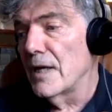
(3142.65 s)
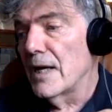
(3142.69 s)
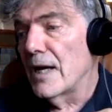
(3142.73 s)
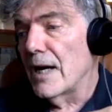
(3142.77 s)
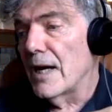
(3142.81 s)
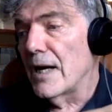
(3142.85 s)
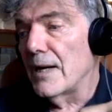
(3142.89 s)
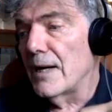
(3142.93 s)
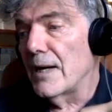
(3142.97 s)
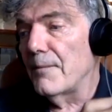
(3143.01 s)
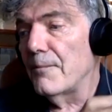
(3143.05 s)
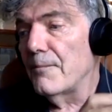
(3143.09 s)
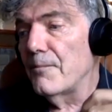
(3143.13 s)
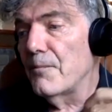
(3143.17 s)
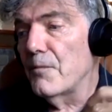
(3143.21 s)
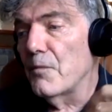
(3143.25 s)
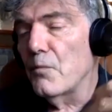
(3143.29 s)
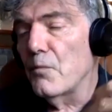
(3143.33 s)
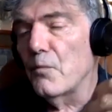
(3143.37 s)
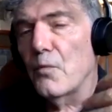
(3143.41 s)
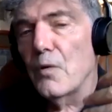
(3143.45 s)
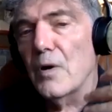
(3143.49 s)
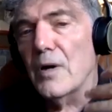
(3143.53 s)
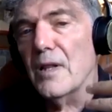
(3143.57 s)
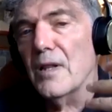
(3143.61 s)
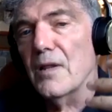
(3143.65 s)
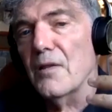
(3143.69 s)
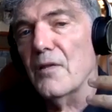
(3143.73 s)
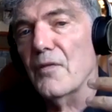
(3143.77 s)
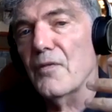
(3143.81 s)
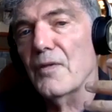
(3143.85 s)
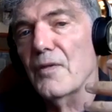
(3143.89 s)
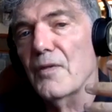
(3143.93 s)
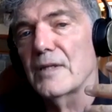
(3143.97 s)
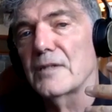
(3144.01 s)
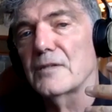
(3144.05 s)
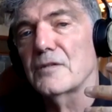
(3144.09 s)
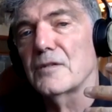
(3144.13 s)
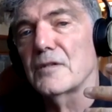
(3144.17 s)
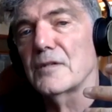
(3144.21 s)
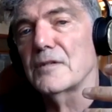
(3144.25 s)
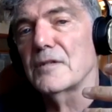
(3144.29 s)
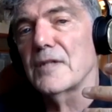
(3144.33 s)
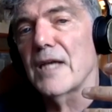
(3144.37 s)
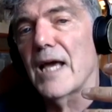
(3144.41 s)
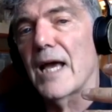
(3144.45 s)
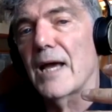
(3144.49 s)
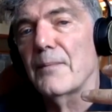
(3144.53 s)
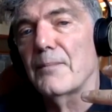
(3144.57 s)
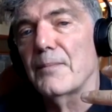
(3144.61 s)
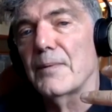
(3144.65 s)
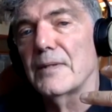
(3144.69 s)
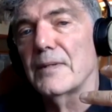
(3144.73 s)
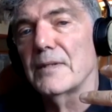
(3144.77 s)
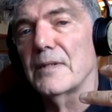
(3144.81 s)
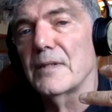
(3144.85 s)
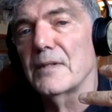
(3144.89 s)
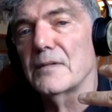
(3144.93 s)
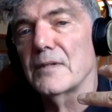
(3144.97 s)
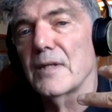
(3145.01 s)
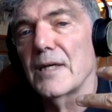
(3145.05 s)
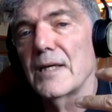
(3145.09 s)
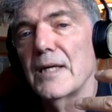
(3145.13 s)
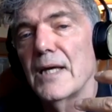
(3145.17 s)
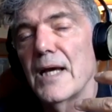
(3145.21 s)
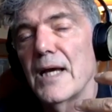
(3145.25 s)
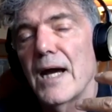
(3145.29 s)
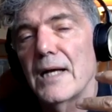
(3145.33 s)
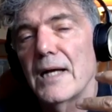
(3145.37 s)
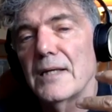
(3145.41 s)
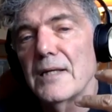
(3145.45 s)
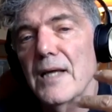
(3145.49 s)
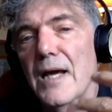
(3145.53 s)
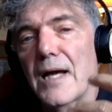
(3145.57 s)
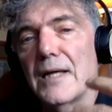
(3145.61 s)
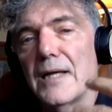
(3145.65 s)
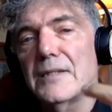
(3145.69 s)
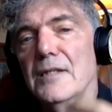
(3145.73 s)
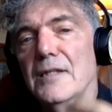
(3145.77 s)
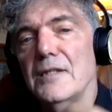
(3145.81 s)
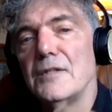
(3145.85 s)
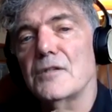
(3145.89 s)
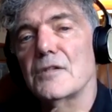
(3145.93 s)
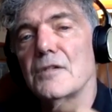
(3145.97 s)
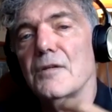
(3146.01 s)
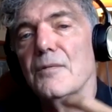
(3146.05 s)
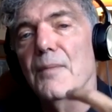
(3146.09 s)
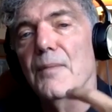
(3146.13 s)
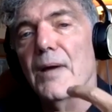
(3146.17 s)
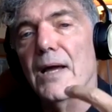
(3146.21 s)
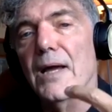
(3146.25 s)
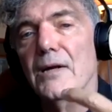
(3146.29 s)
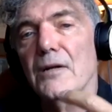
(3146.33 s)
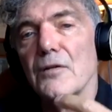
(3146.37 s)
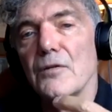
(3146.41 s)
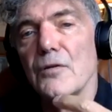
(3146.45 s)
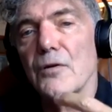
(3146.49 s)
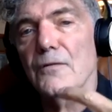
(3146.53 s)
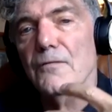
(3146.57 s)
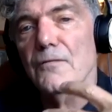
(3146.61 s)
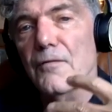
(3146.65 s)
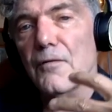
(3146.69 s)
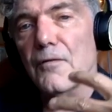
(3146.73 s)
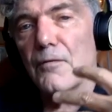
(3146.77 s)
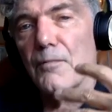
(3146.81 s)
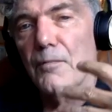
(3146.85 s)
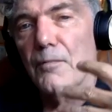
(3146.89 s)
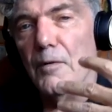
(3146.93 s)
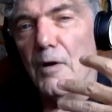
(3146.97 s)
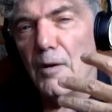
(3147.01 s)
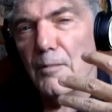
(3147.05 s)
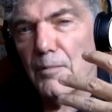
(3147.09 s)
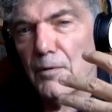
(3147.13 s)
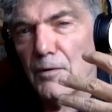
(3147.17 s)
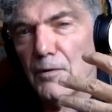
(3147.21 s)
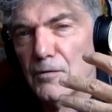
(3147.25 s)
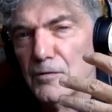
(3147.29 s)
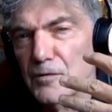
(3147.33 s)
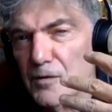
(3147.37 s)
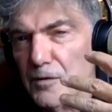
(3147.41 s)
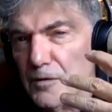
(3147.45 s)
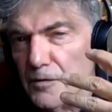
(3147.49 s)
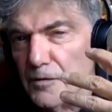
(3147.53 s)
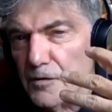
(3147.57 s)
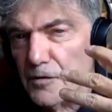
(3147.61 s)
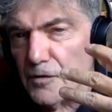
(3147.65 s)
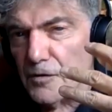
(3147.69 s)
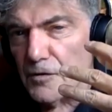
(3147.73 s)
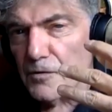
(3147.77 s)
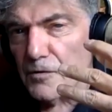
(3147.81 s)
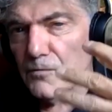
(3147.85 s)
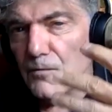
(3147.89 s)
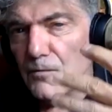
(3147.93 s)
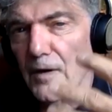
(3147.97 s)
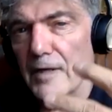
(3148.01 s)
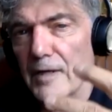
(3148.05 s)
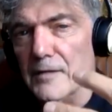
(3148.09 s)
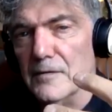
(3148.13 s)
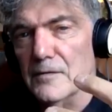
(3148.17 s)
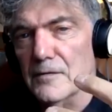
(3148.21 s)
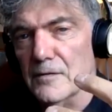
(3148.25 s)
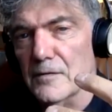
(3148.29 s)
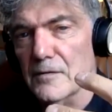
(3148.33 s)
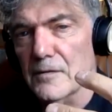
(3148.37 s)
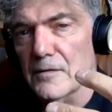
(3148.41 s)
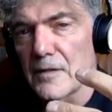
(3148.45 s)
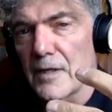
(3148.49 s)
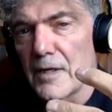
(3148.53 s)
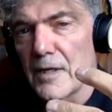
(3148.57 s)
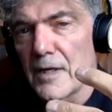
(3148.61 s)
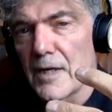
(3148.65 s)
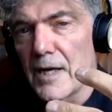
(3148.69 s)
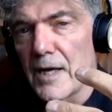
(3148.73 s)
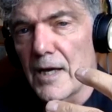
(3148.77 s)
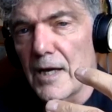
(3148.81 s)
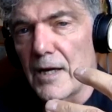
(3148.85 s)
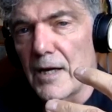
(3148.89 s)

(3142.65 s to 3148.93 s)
And one of the things that's happened is that I teach them how to look for a person's strengths.